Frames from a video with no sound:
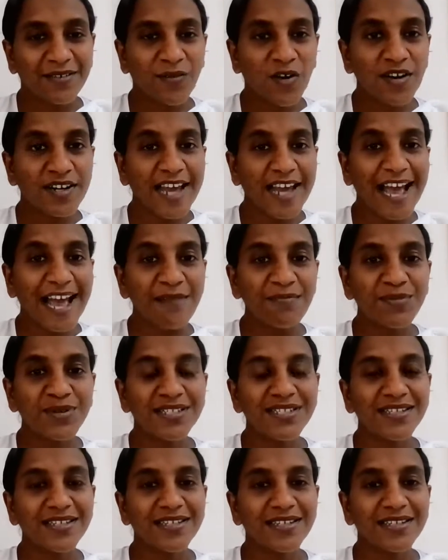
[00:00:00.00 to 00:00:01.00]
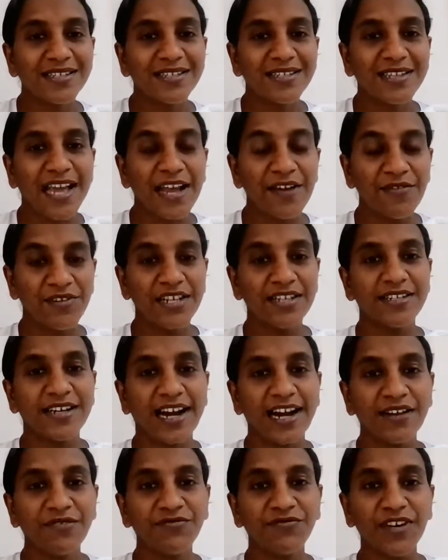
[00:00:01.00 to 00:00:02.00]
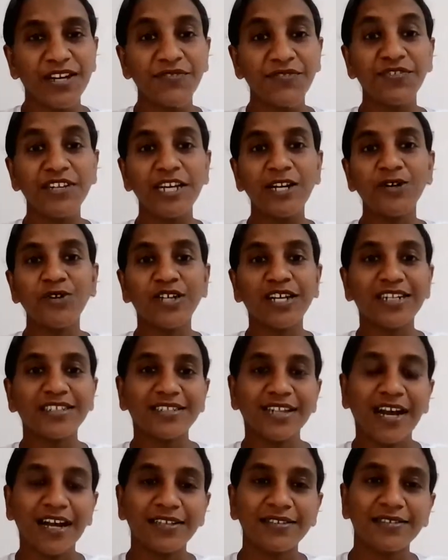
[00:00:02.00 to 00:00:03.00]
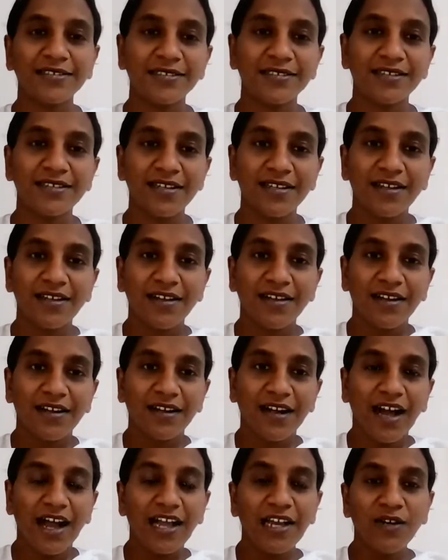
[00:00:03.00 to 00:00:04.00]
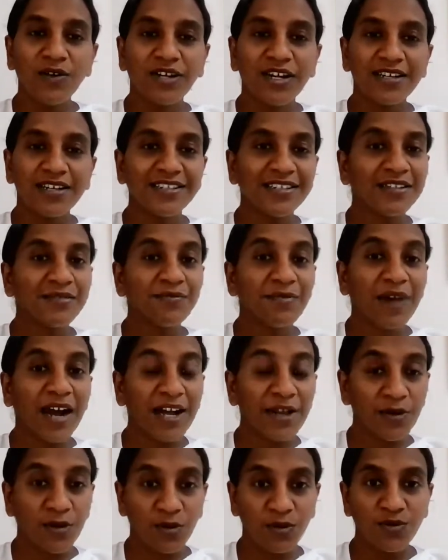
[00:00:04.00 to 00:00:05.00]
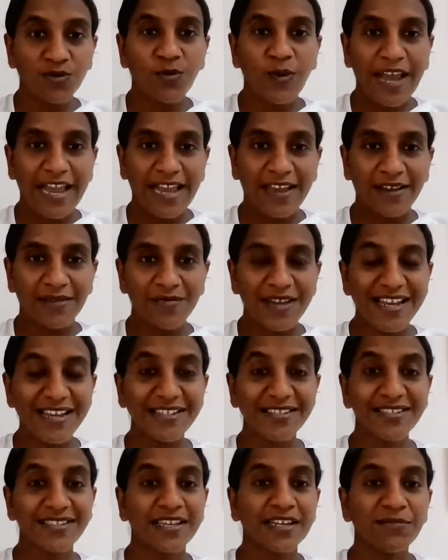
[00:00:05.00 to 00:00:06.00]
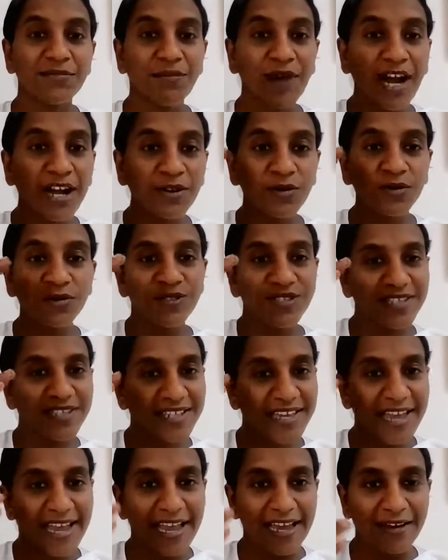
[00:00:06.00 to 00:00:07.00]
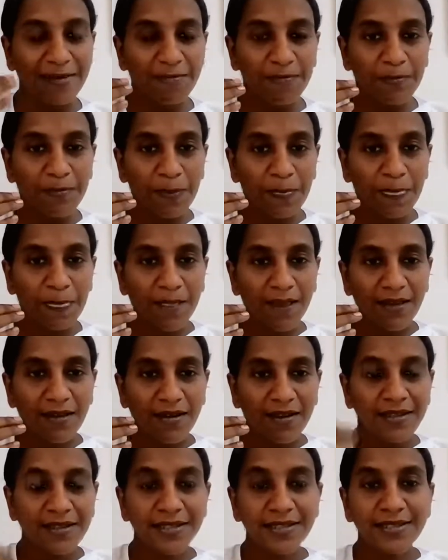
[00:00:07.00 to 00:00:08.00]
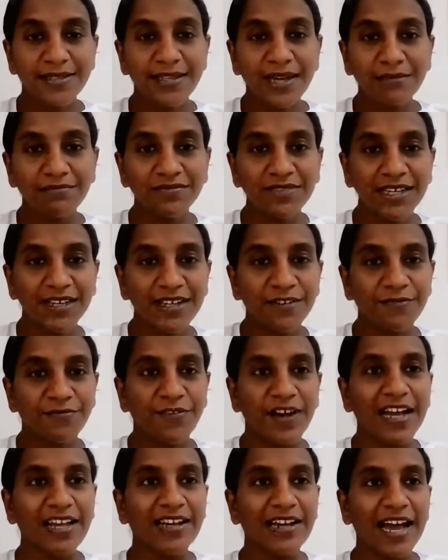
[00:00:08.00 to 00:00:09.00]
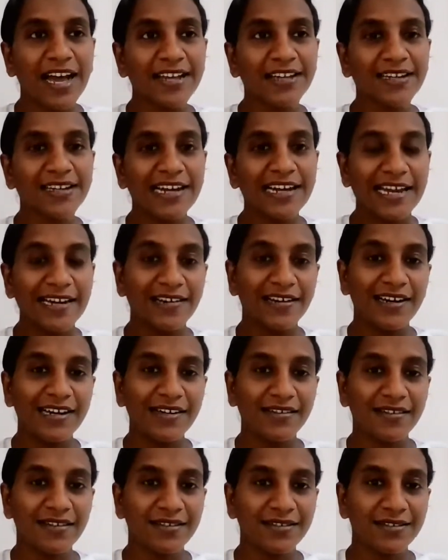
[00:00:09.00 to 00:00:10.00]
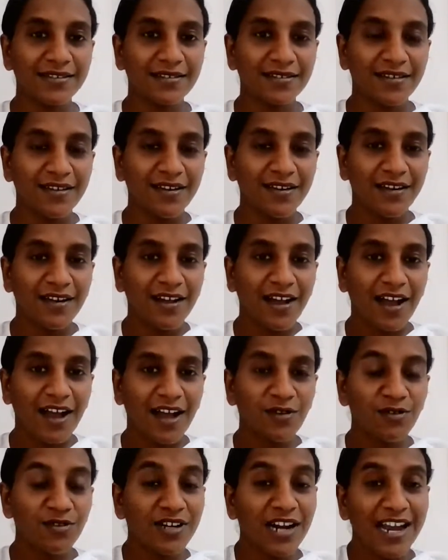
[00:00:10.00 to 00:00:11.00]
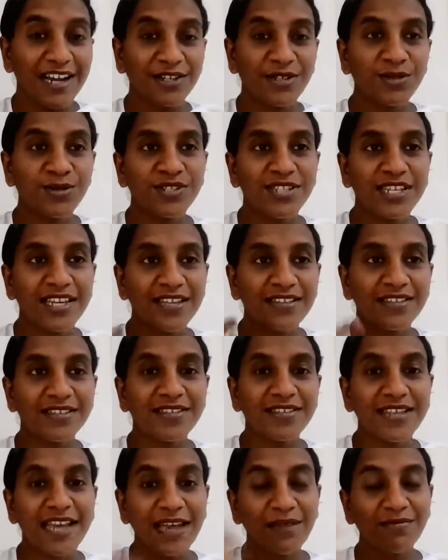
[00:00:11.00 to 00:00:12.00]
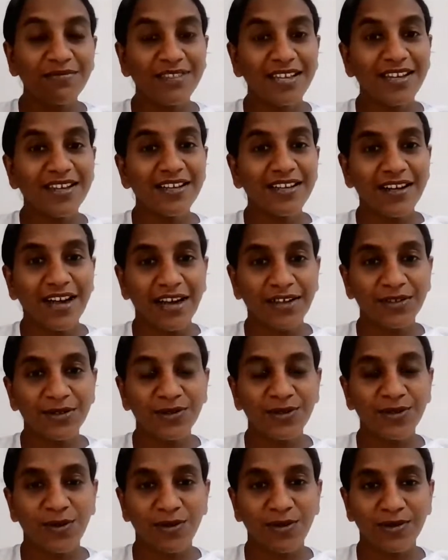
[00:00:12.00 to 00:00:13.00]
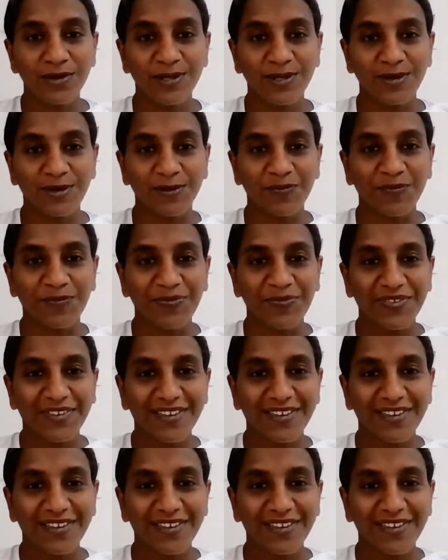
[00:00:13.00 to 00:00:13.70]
What happens is every time when we look at others, I look at in my own way, means in my own scale. It is something, if I like cleanliness, I would like to see the same thing in others also.